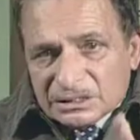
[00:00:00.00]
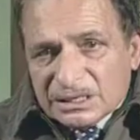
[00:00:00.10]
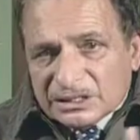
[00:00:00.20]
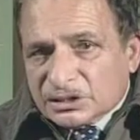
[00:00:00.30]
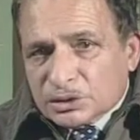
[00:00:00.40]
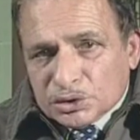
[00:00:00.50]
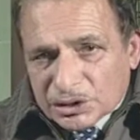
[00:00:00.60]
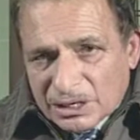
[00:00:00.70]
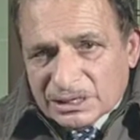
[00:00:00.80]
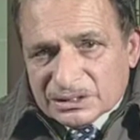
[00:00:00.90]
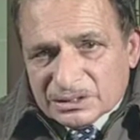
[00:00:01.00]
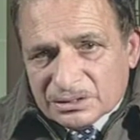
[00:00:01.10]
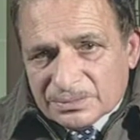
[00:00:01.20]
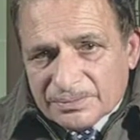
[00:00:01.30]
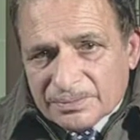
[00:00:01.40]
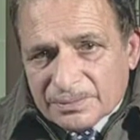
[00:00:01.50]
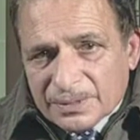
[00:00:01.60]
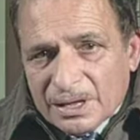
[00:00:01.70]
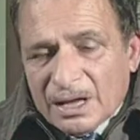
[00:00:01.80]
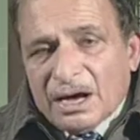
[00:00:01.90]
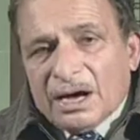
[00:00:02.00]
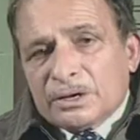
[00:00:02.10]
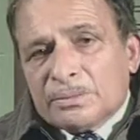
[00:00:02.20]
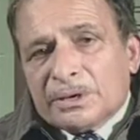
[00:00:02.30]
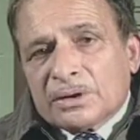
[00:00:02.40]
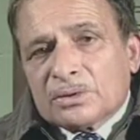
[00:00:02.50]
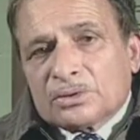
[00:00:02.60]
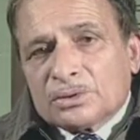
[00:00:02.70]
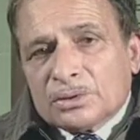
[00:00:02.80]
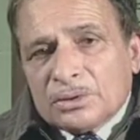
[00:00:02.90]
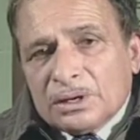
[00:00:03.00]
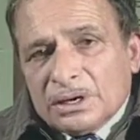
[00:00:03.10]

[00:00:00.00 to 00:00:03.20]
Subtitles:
that is socialized. Or you may go to